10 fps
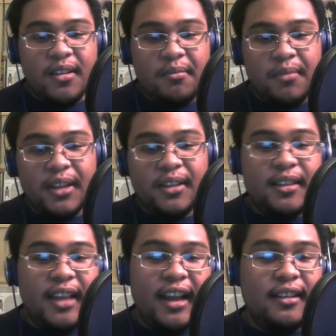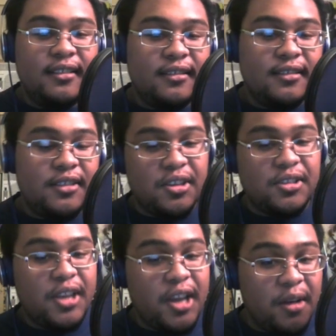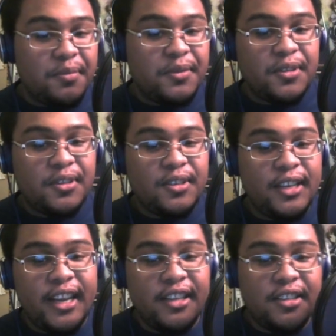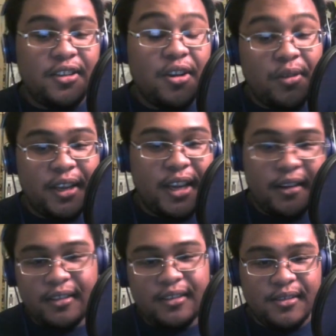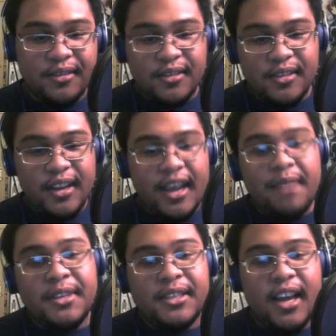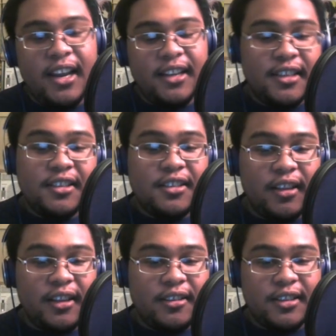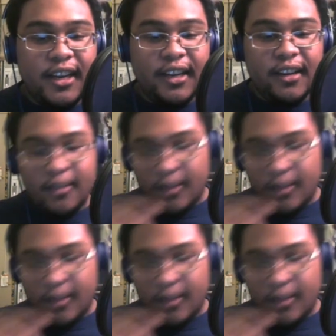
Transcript: But that just helps to get to know the characters. And besides, it's still entertaining.